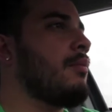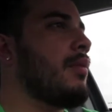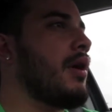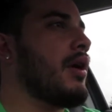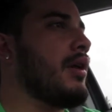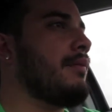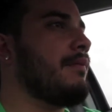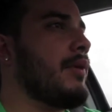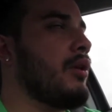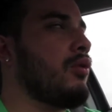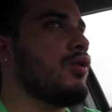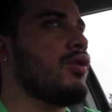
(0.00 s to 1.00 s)
But
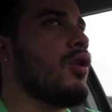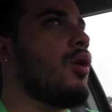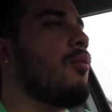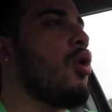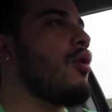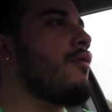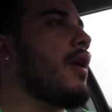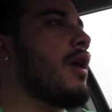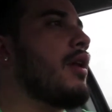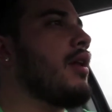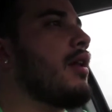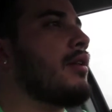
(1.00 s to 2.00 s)
it was so
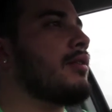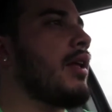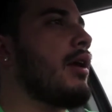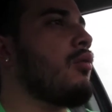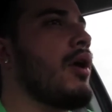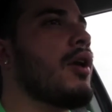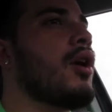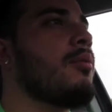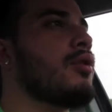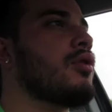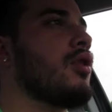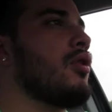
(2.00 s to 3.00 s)
motivating, and it's like, wake up
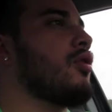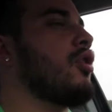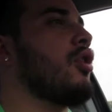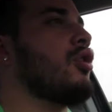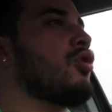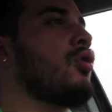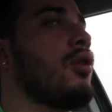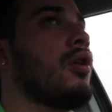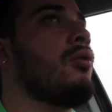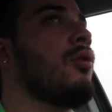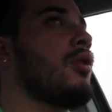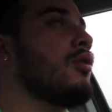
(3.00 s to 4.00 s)
until you turn
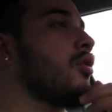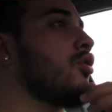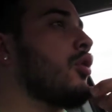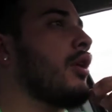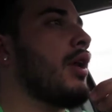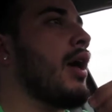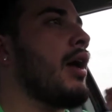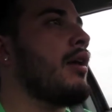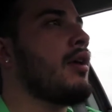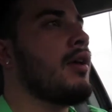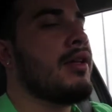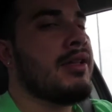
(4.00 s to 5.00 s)
until 29.
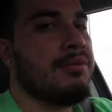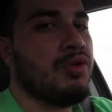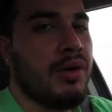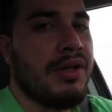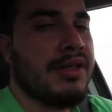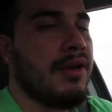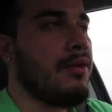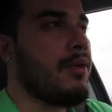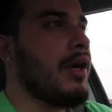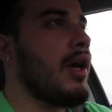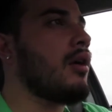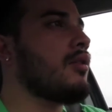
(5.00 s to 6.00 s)
I'm 27
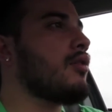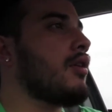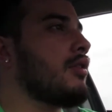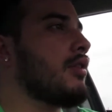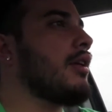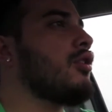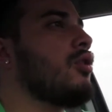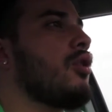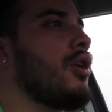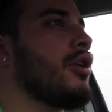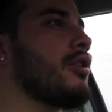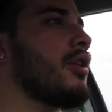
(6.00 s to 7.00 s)
right now, so it's like
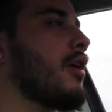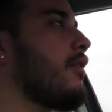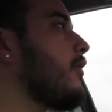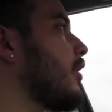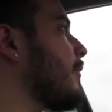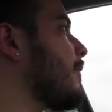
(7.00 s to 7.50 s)
2 years left.